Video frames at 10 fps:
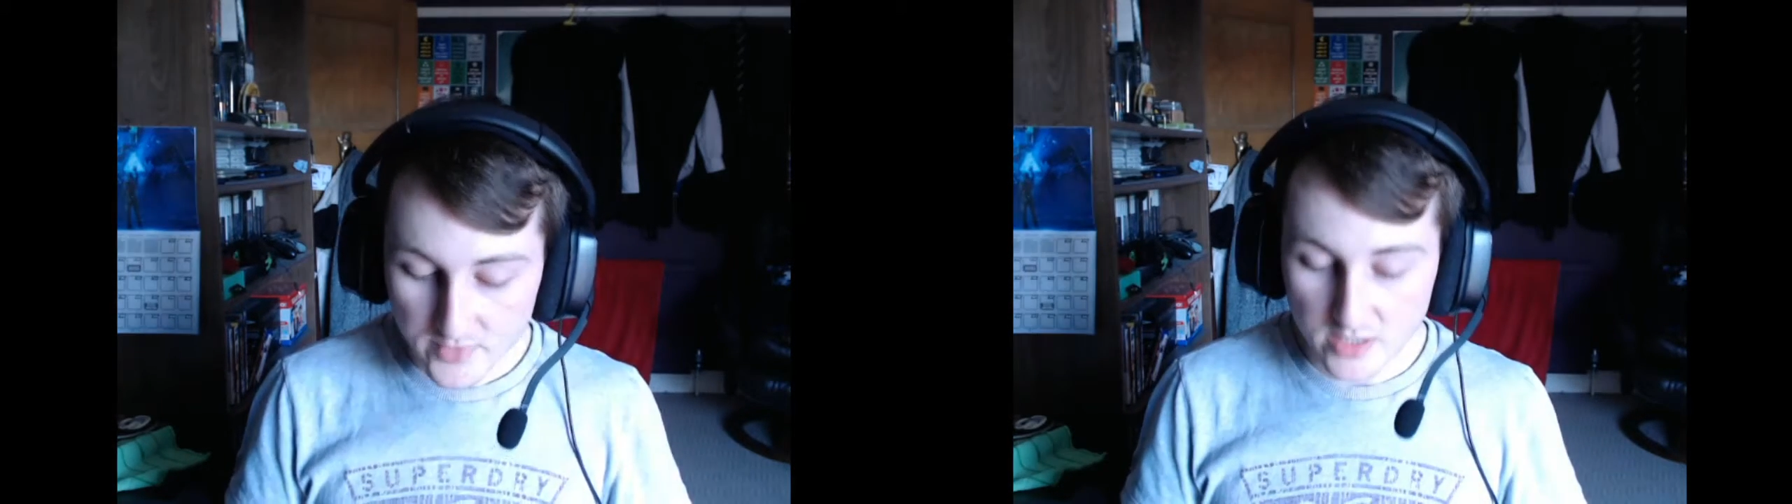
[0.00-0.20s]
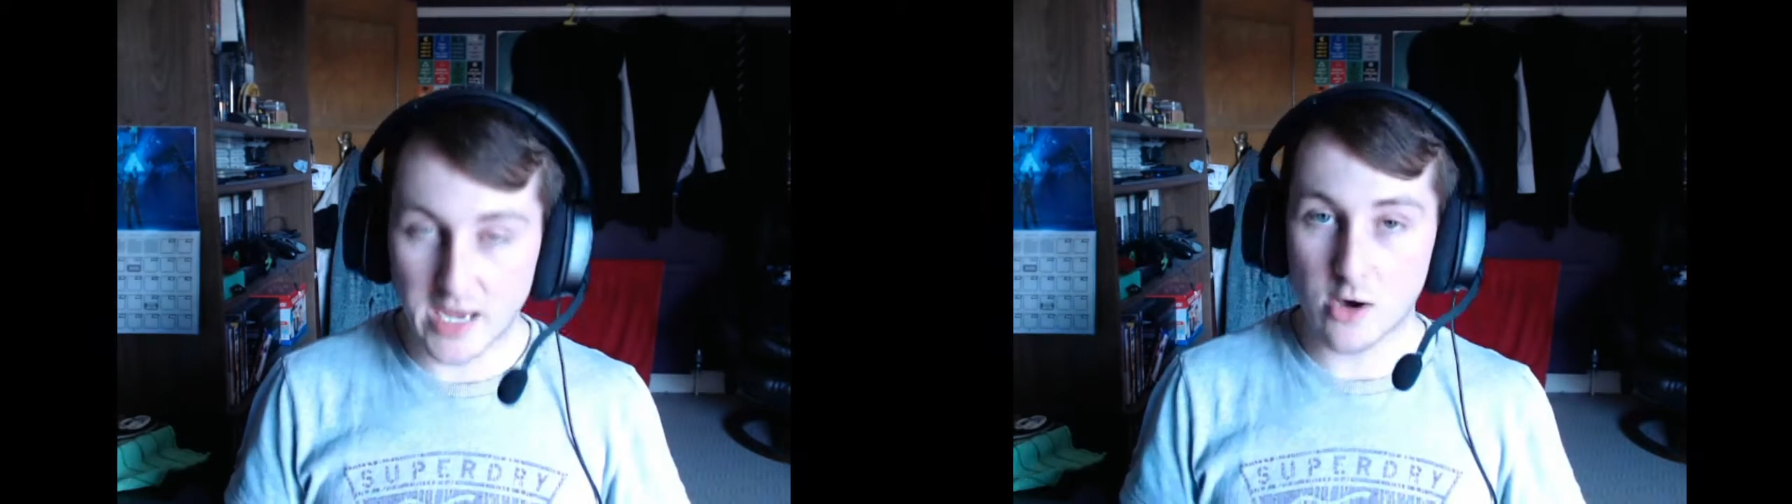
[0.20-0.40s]

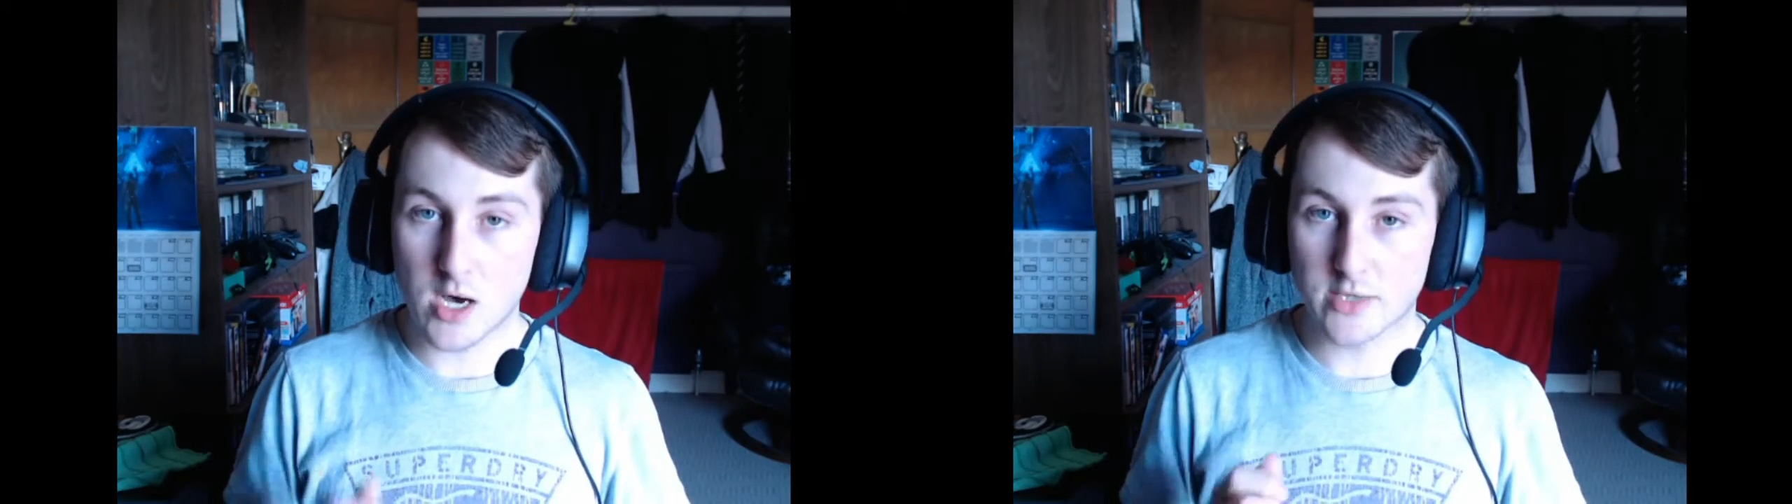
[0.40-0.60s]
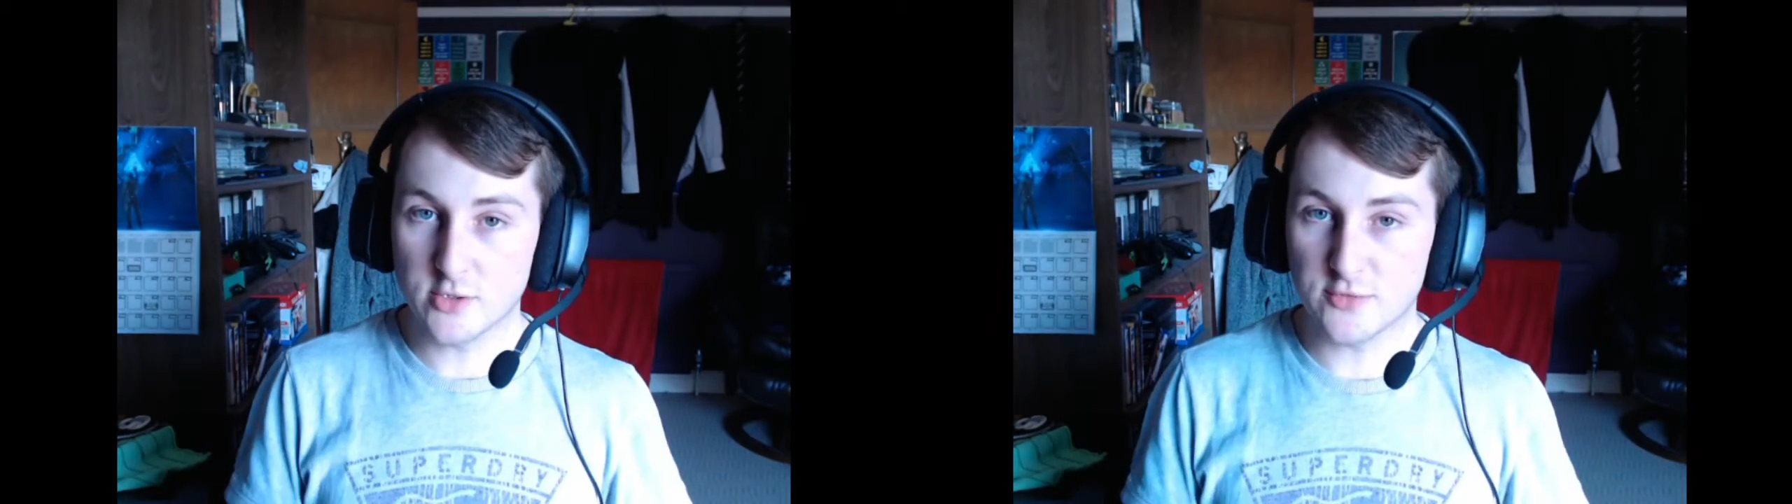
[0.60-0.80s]
Now,
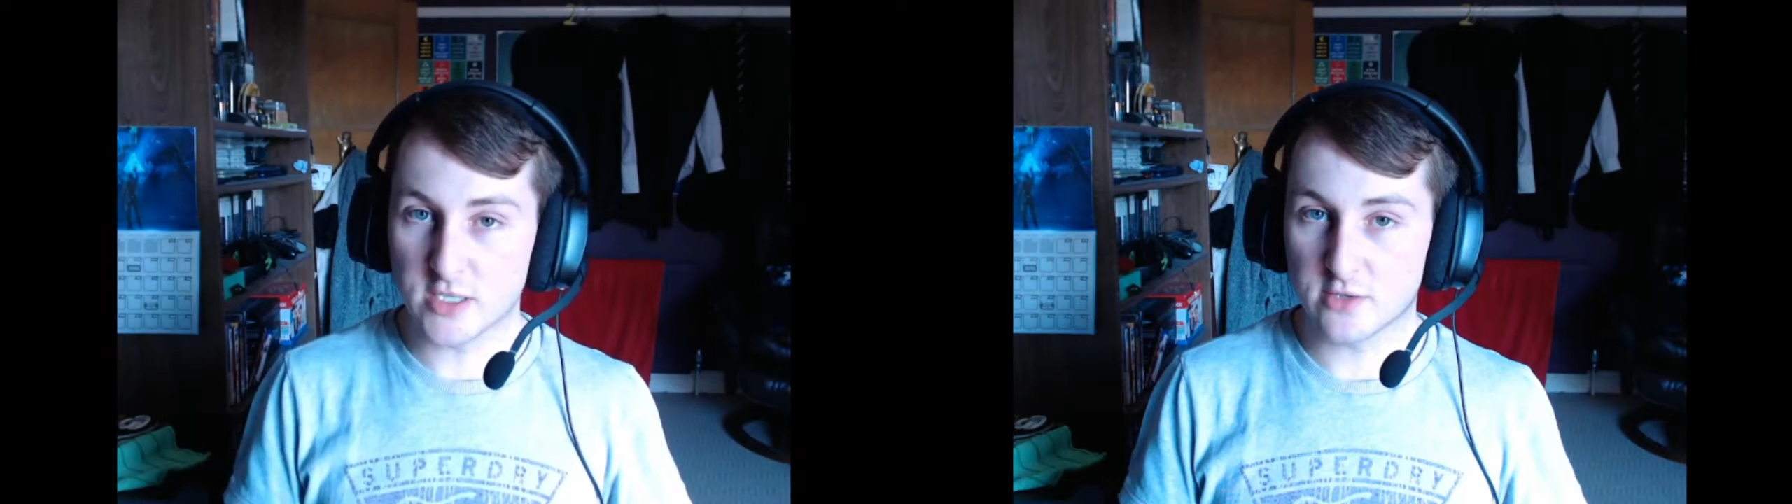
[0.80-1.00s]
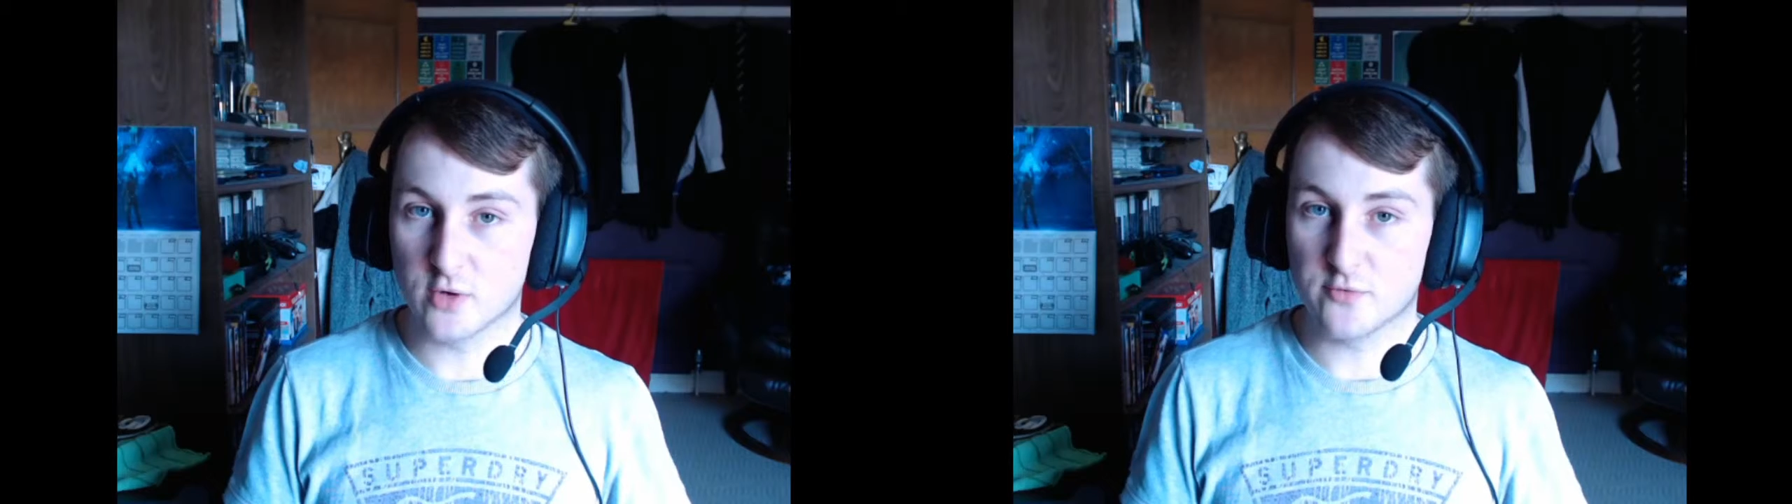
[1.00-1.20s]
I do
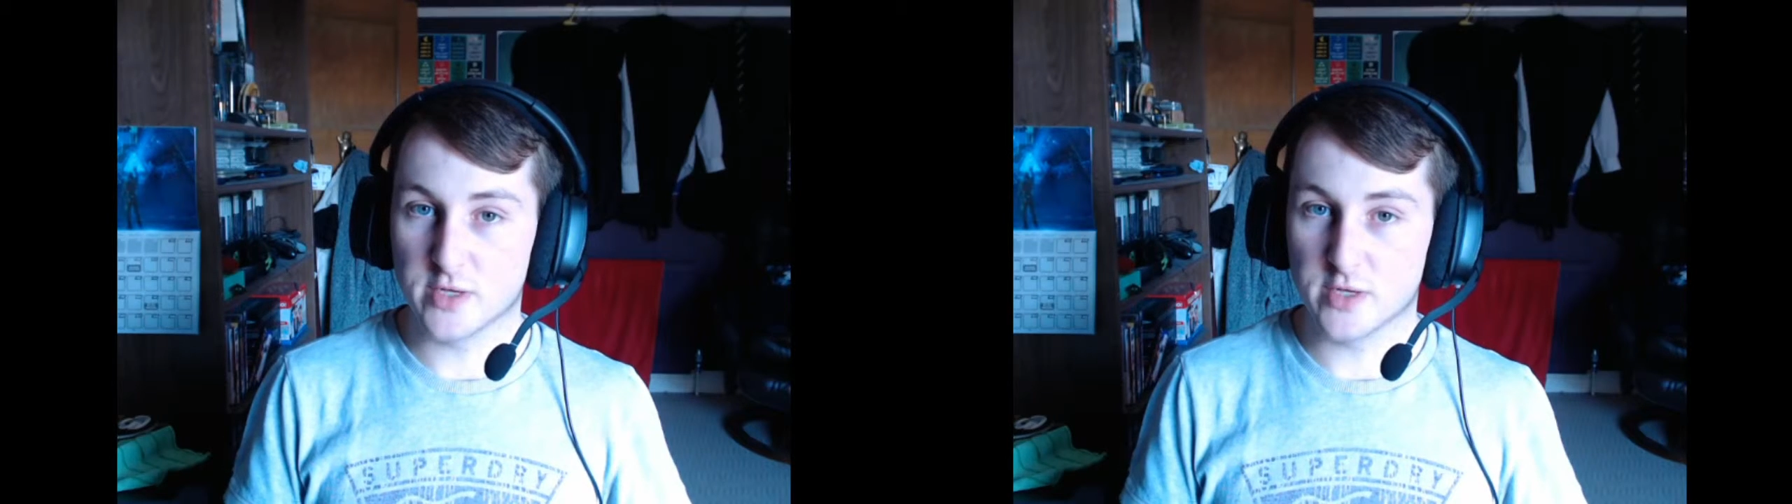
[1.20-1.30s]
think that